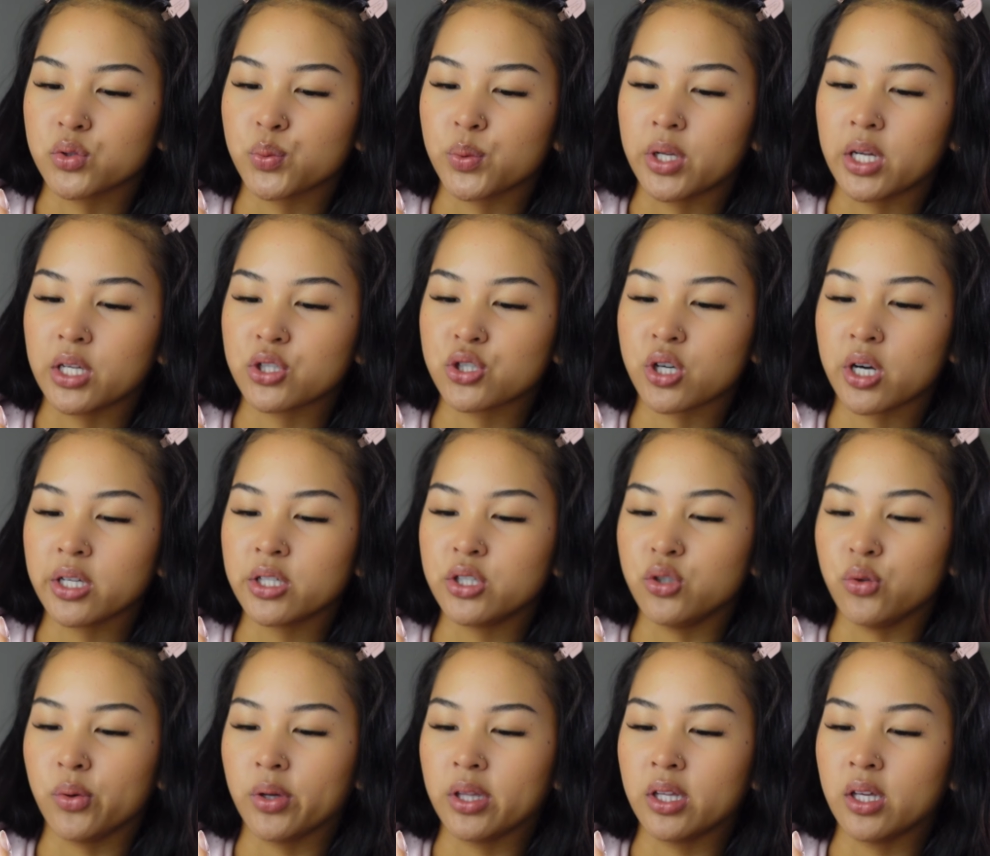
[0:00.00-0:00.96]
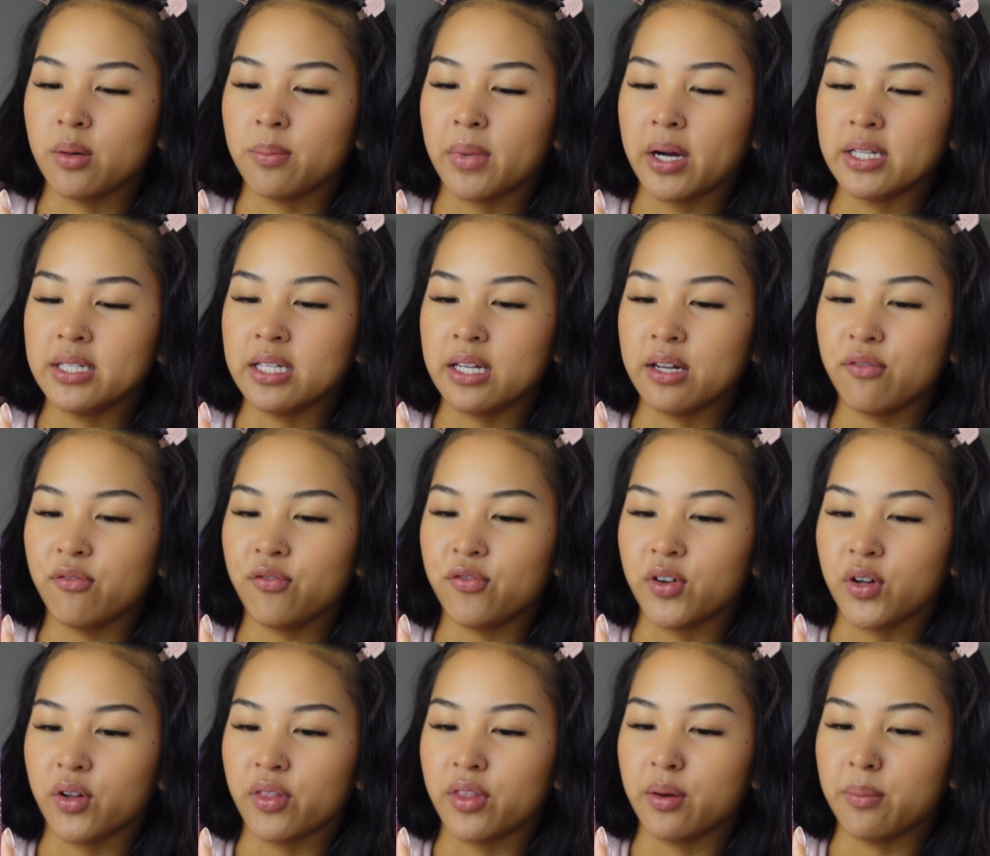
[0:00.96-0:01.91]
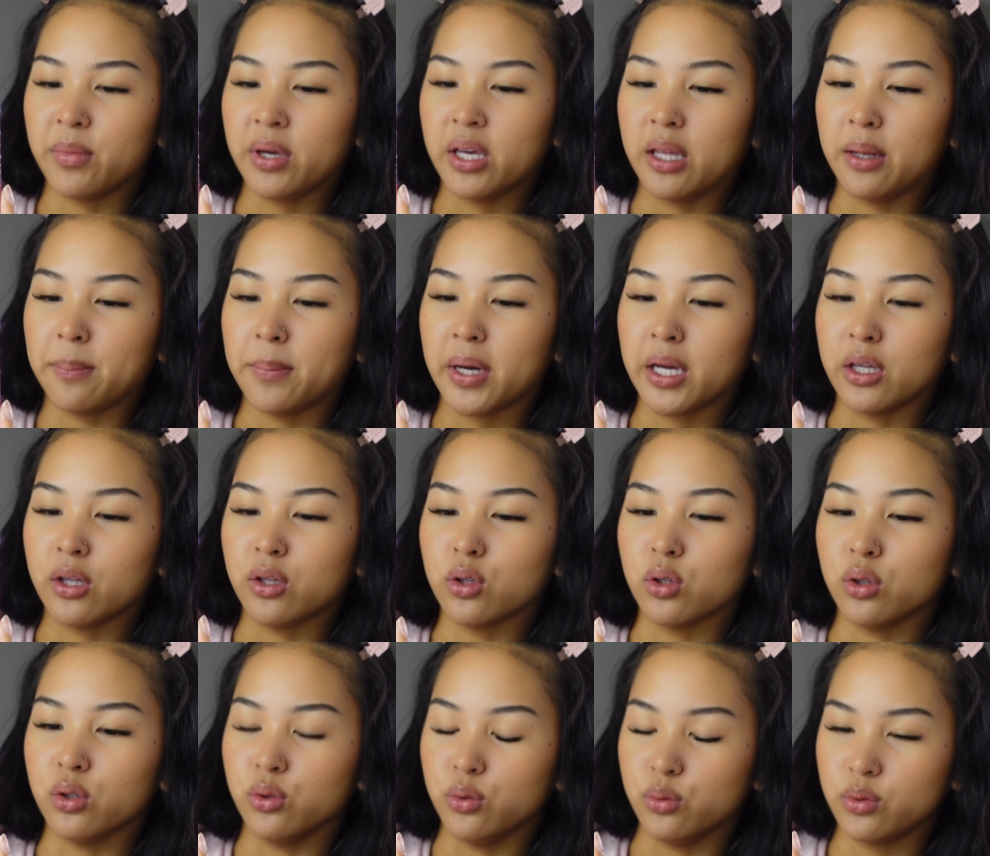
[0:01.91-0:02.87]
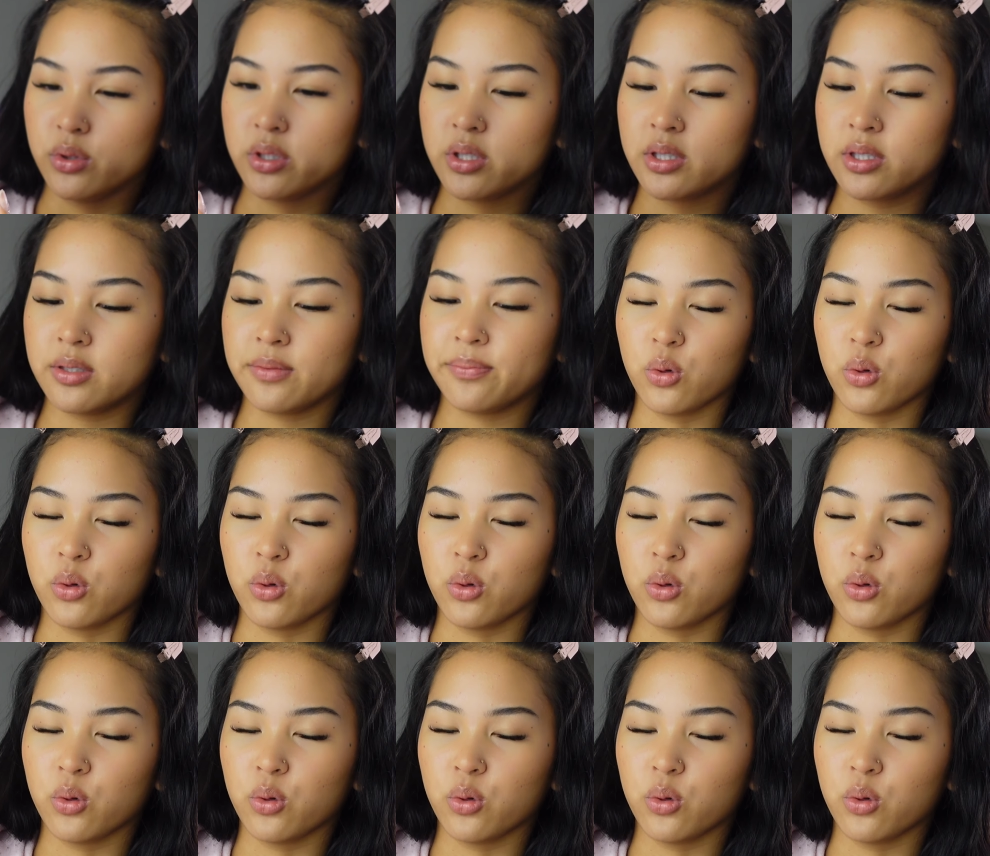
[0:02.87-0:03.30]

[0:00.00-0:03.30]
When I tried doing them, I didn't feel them in my glutes.